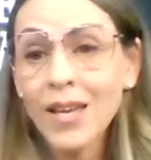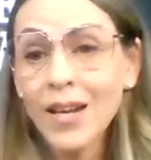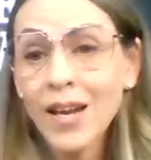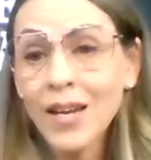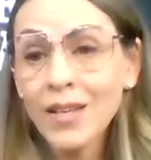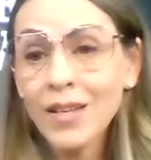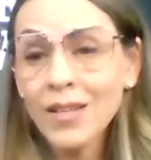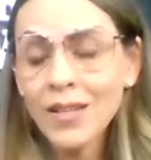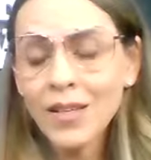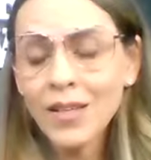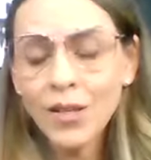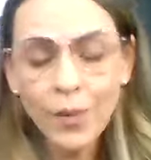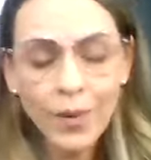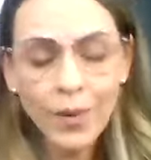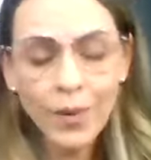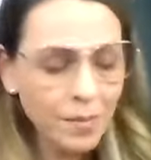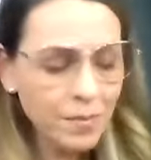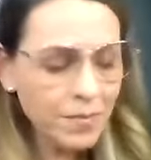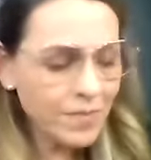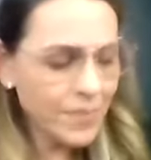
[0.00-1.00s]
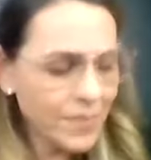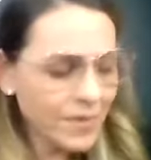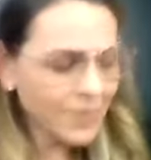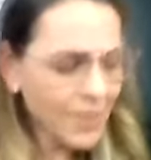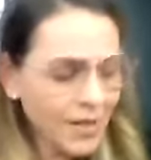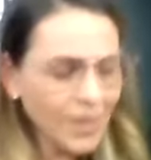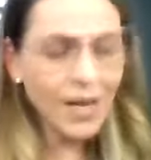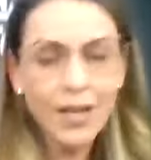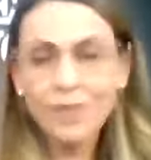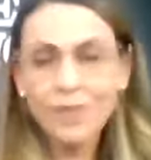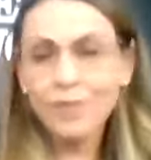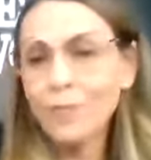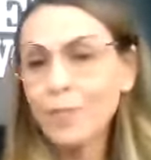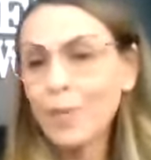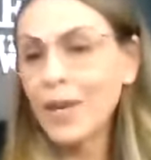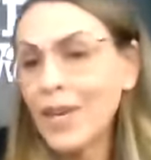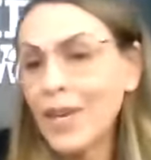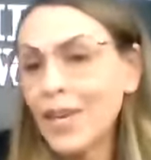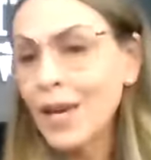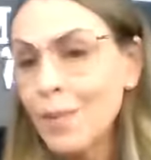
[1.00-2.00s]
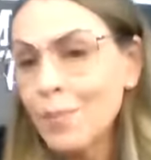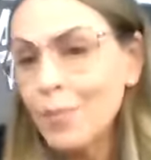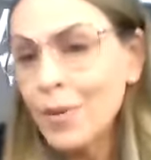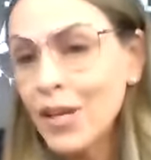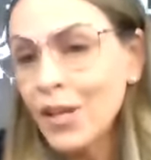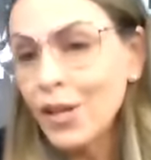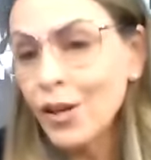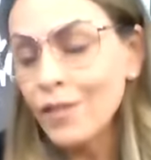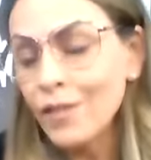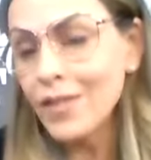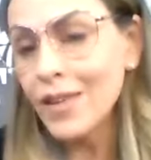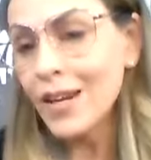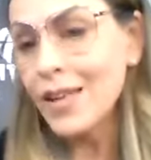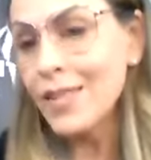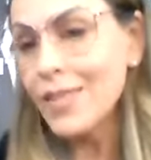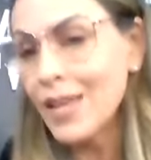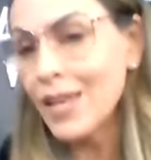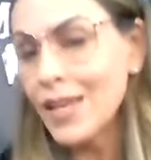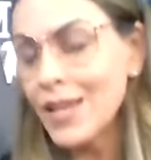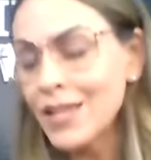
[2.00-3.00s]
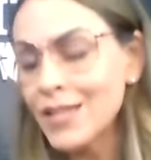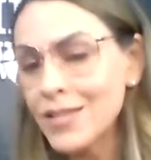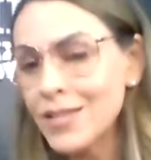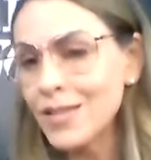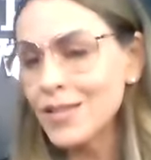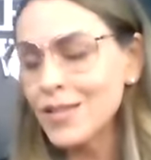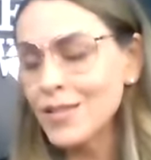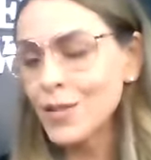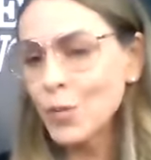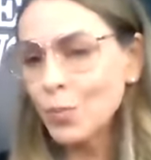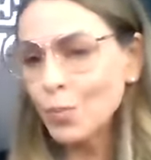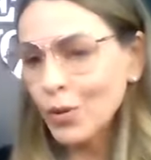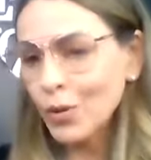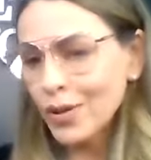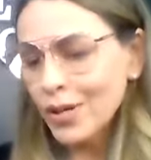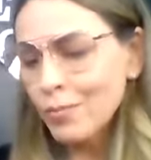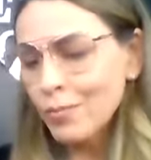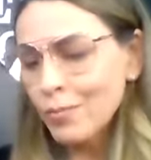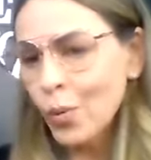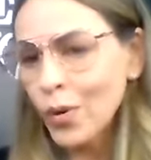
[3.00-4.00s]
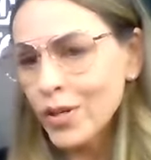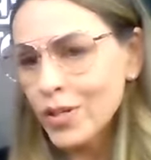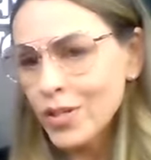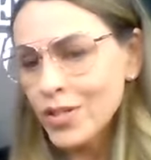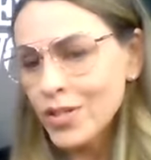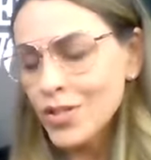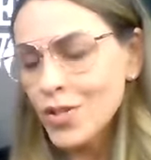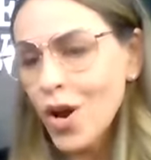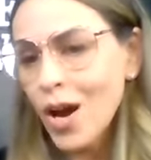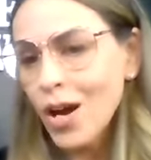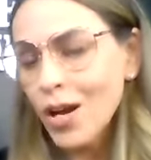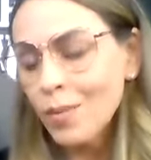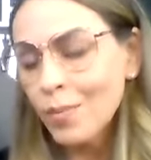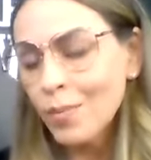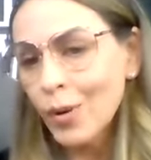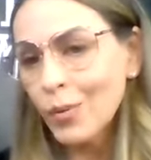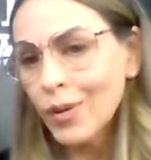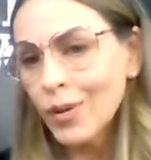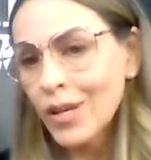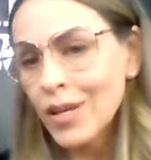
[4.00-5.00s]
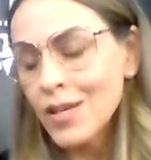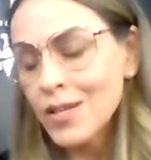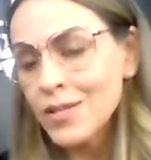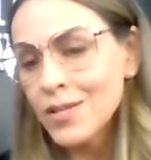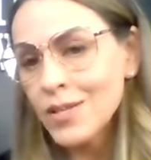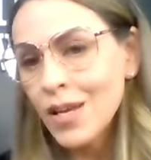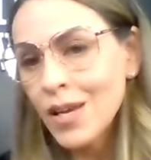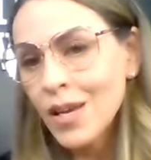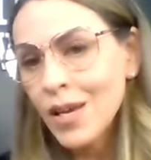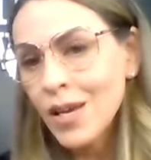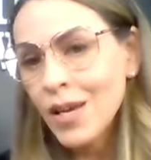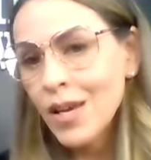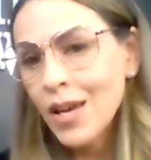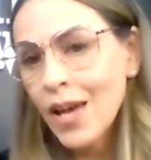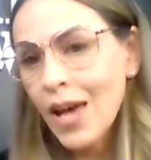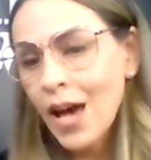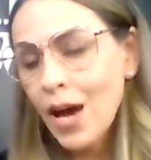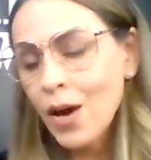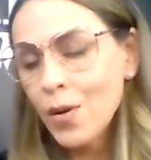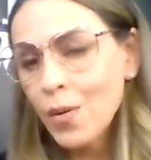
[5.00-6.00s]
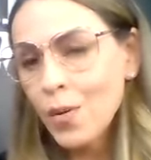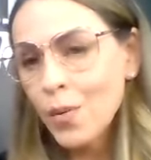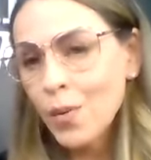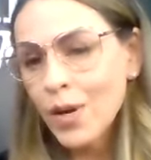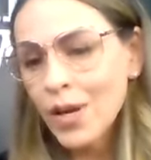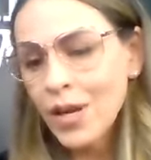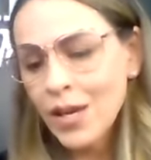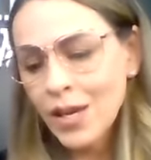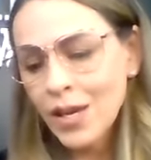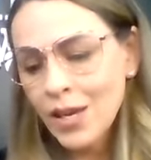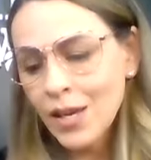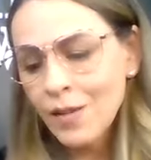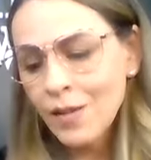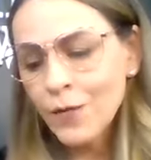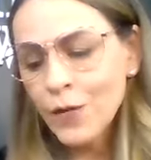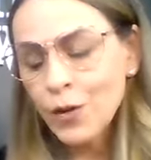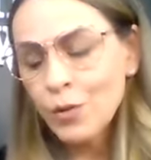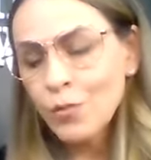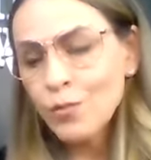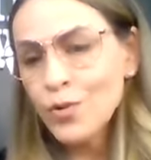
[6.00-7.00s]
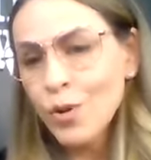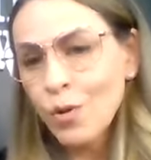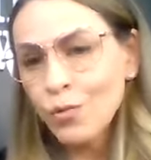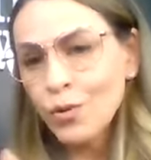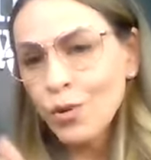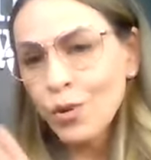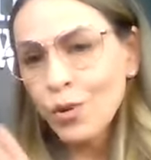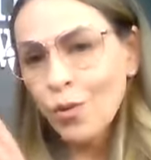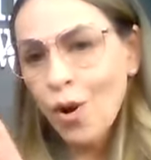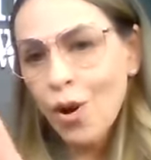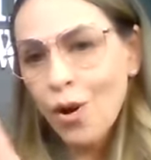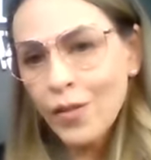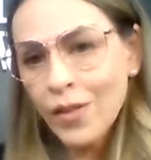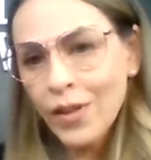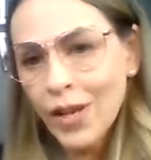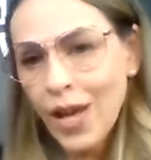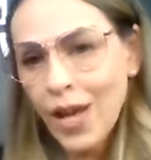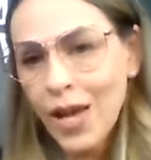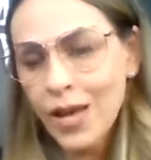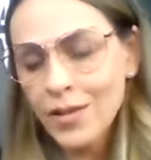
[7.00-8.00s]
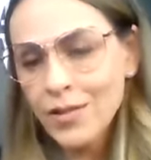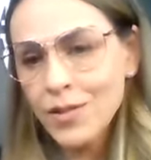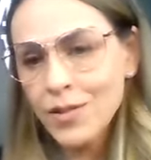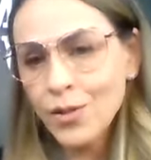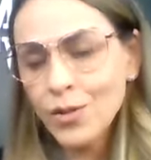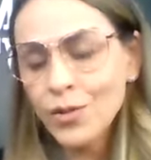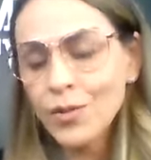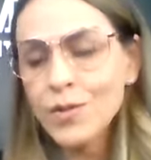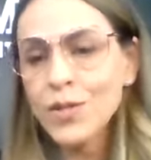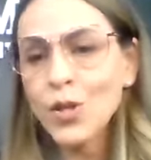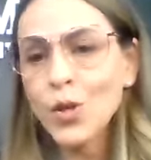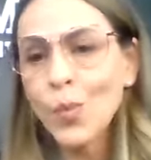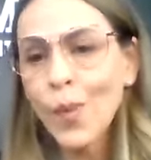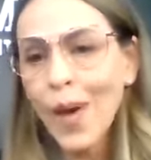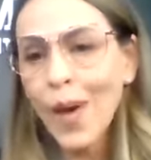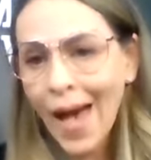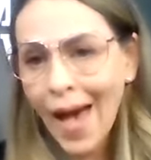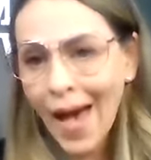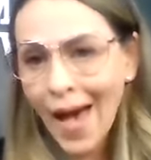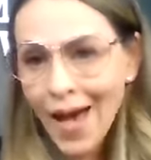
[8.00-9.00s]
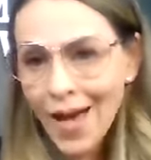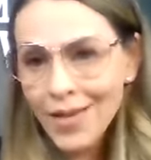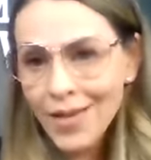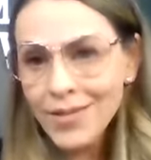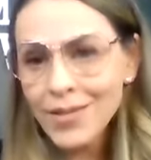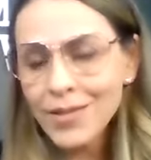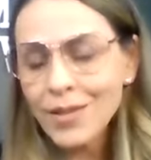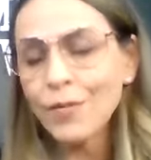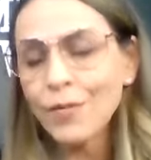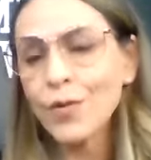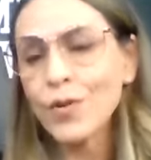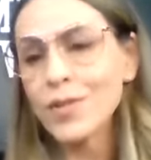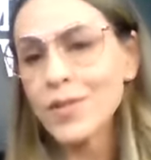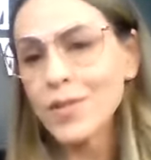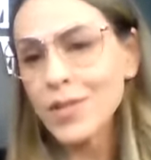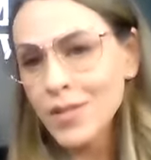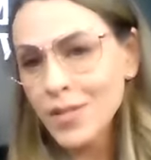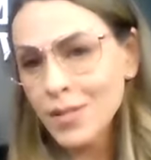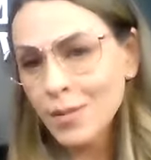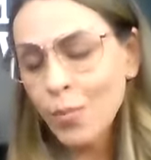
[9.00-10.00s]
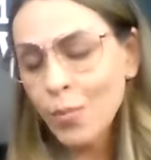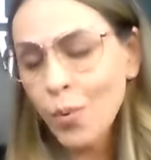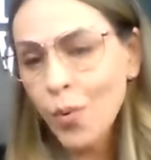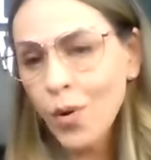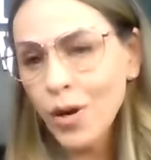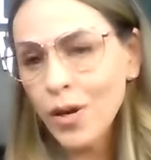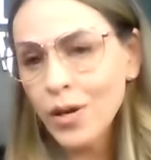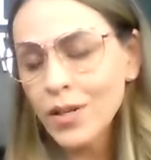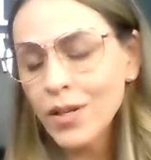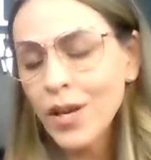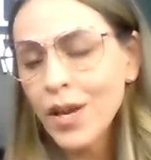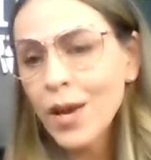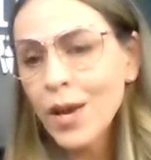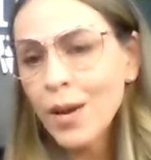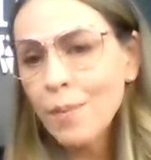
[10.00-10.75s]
And I, you know what I'm kind of picking up here that I think is super important to talk about is how, if you don't know all the answers, you ask for the support,